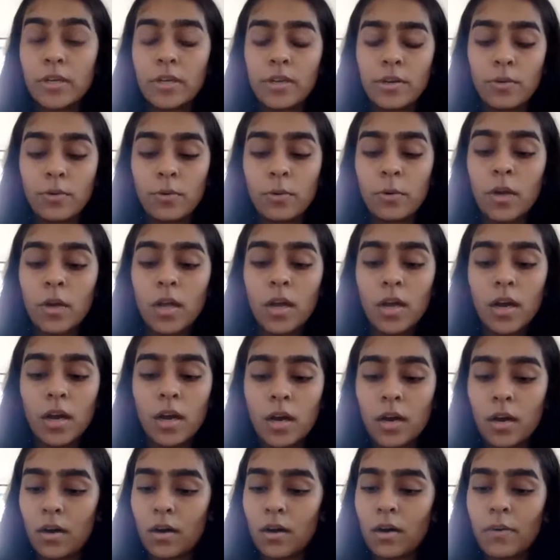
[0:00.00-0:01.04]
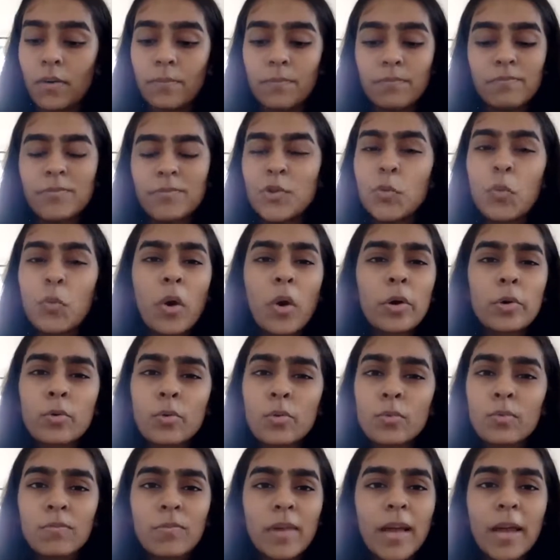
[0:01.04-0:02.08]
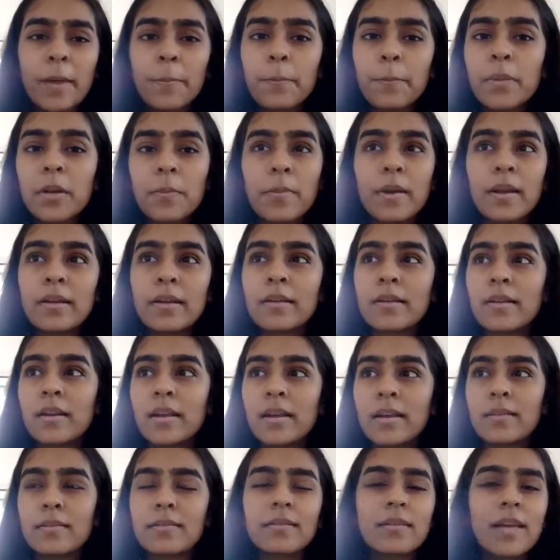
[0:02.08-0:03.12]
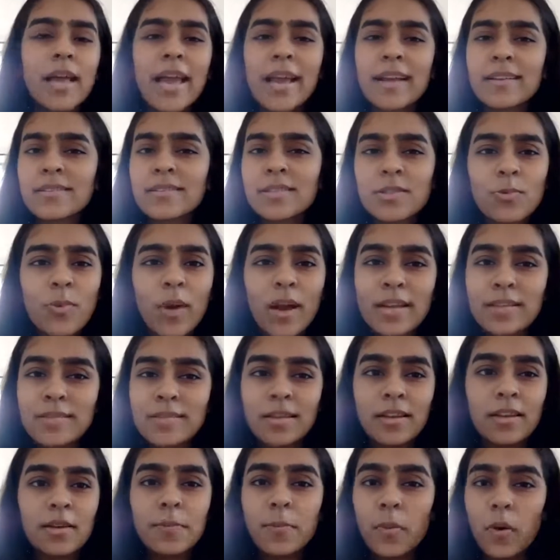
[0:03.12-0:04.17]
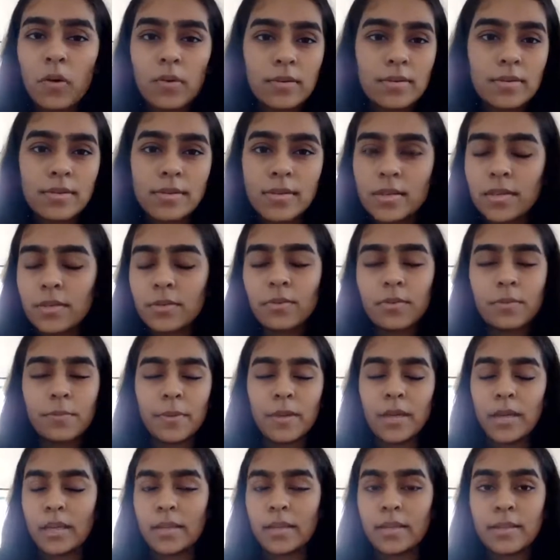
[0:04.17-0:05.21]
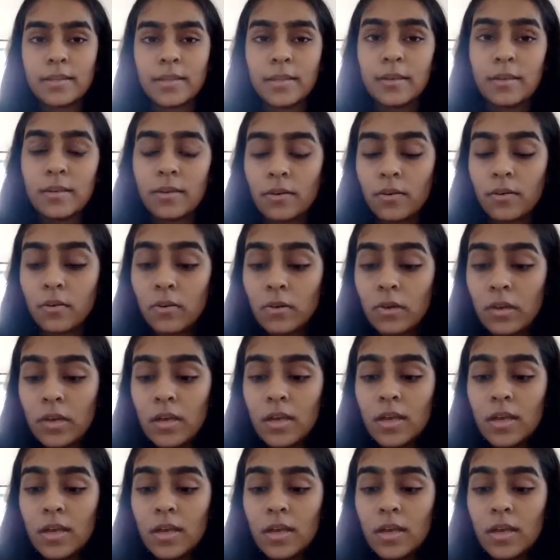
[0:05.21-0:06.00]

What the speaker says: you want to implement like XYZ policy, it could be anything at all.